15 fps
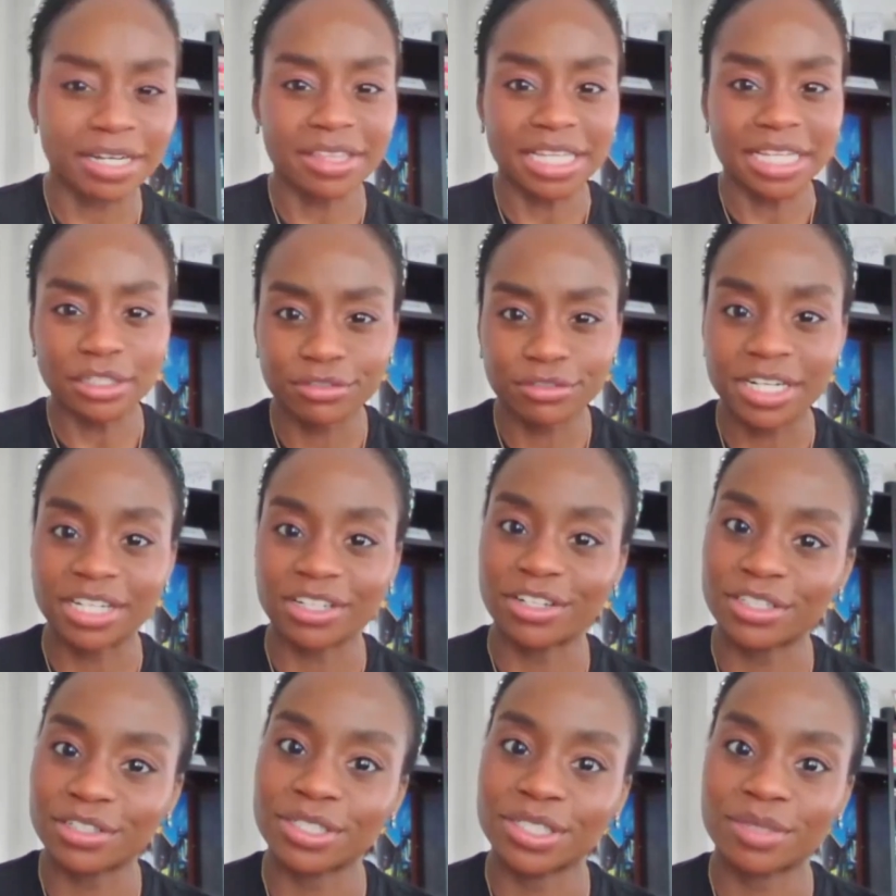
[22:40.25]
And I think you've written
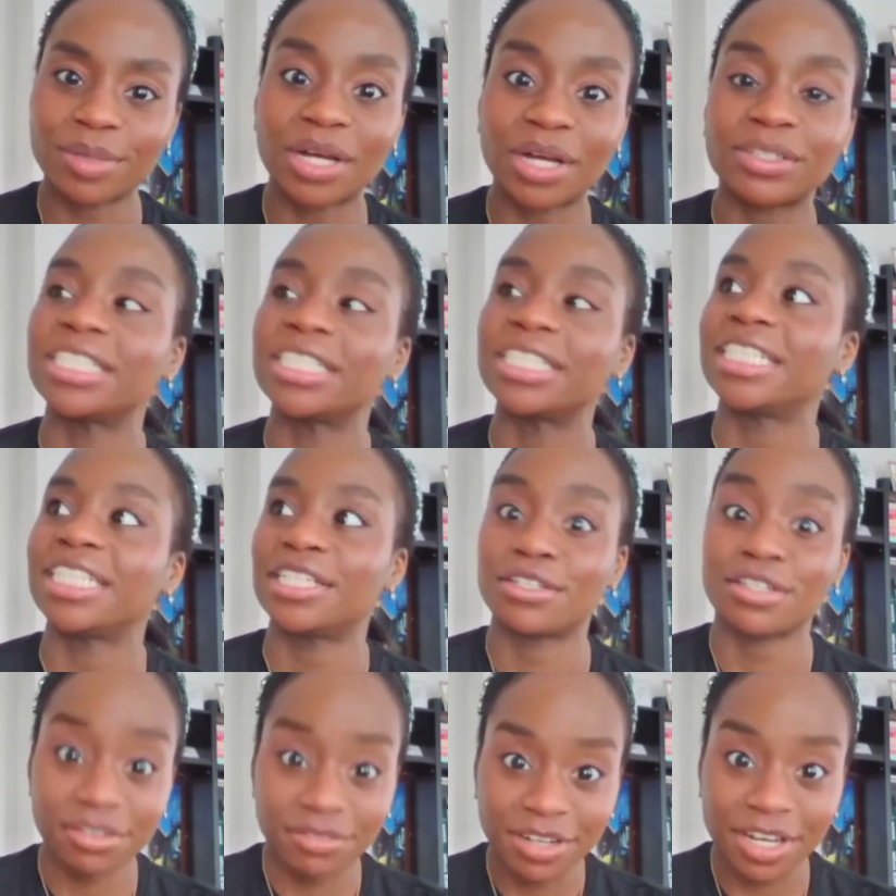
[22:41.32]
articles about,
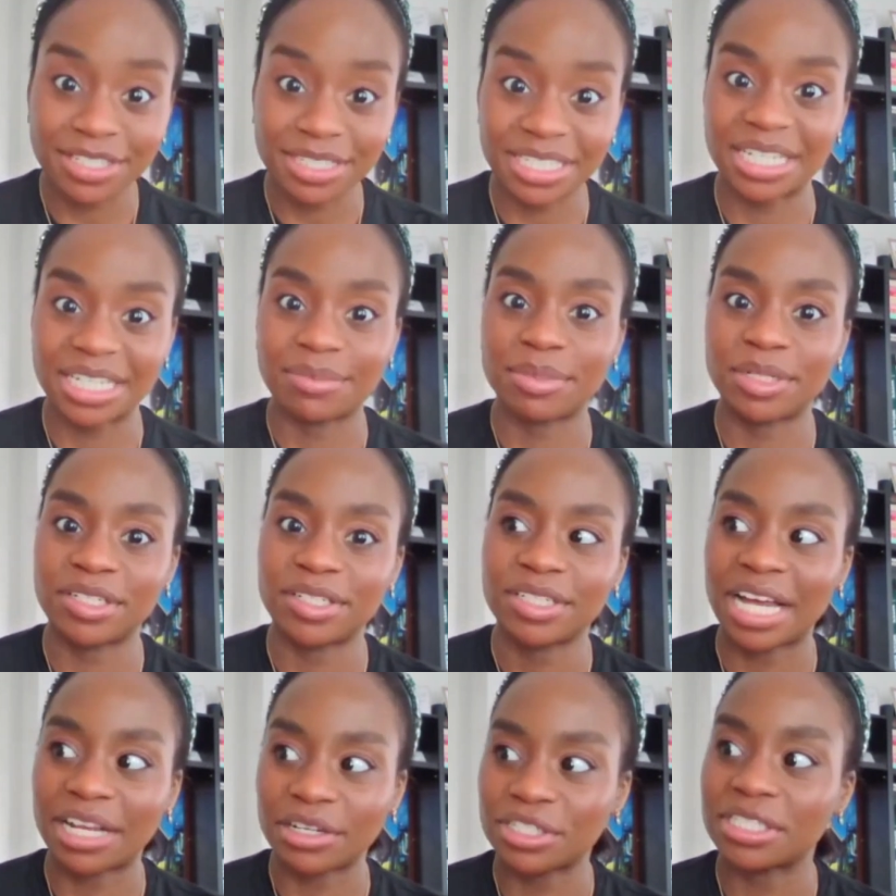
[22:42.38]
diversity,
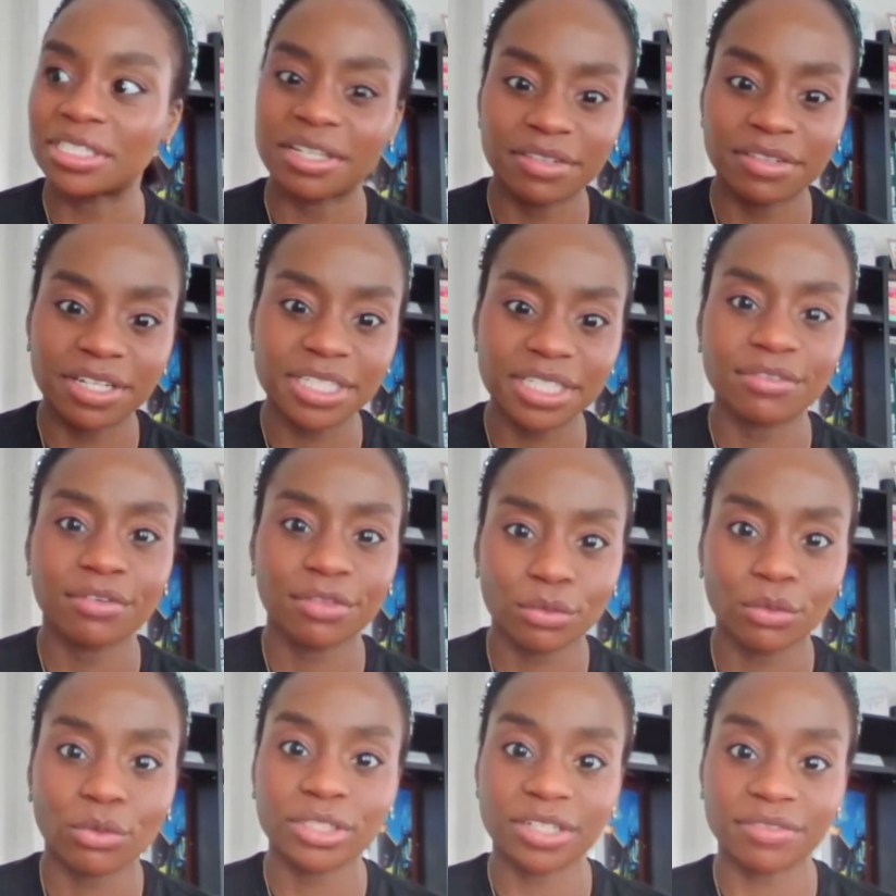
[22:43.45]
but actually it's diversity of
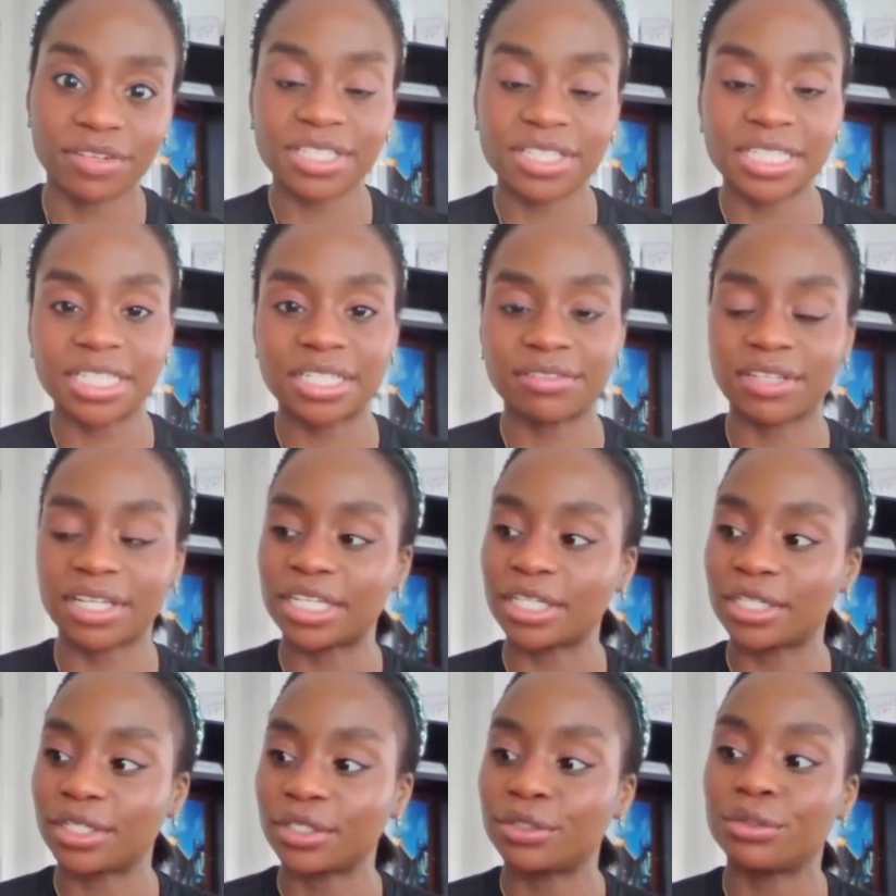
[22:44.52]
thought, diversity of
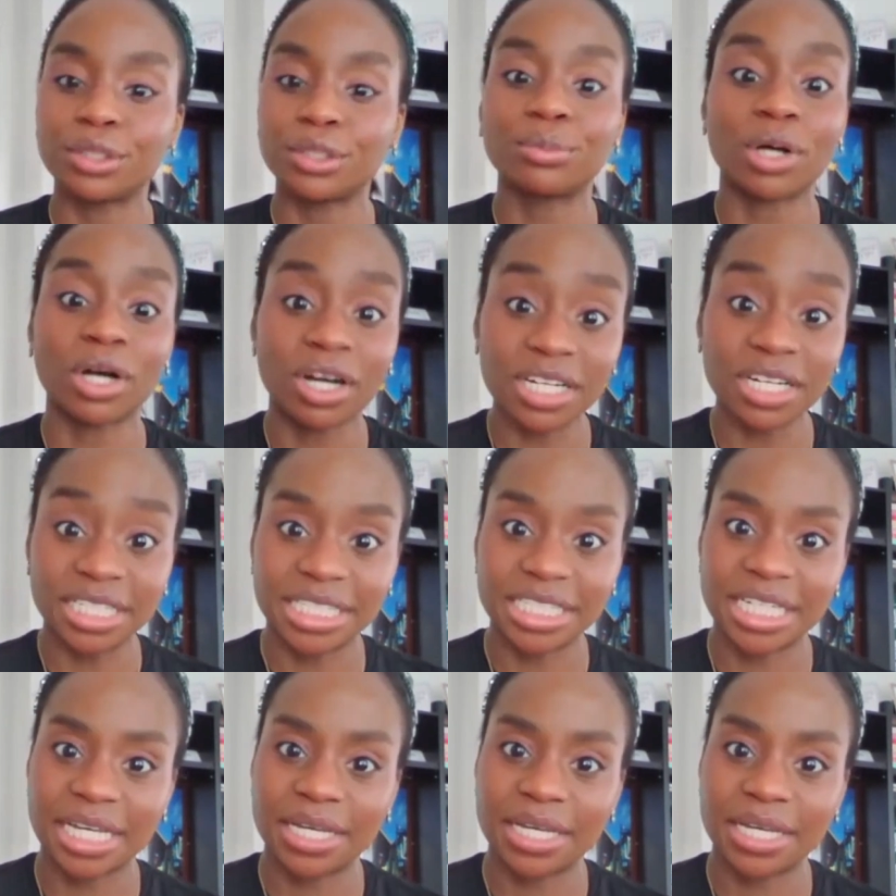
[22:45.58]
like who you are.